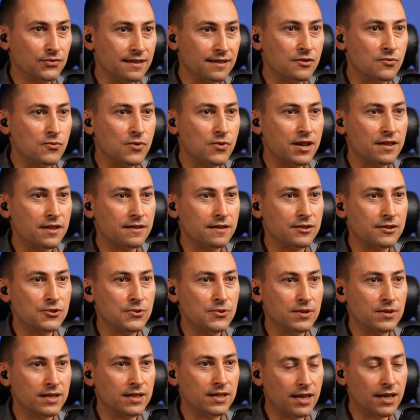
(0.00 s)
The way that
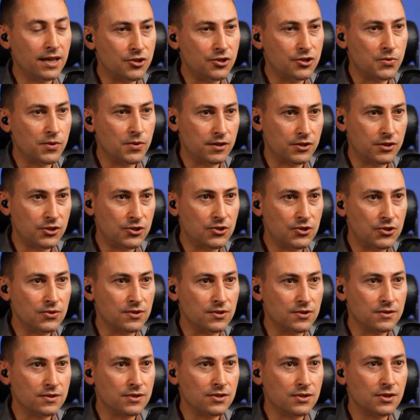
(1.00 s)
you engage with a
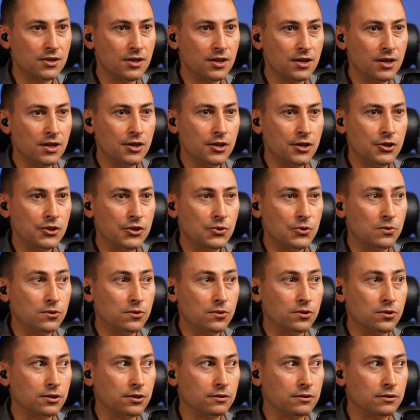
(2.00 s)
student,
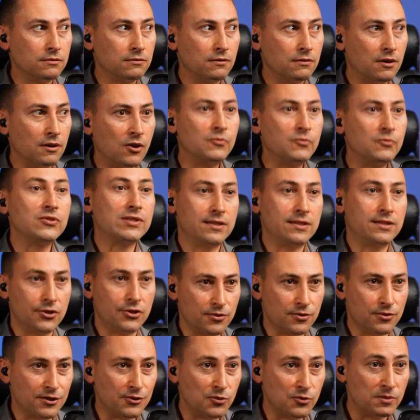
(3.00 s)
you're obviously
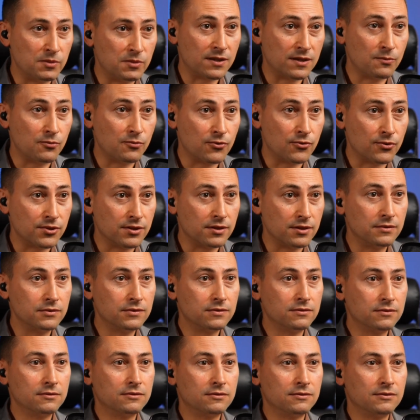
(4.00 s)
trying to be
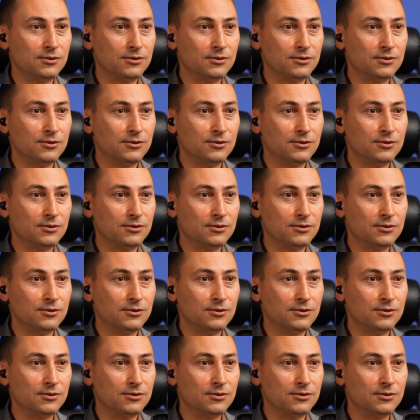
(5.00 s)
supportive.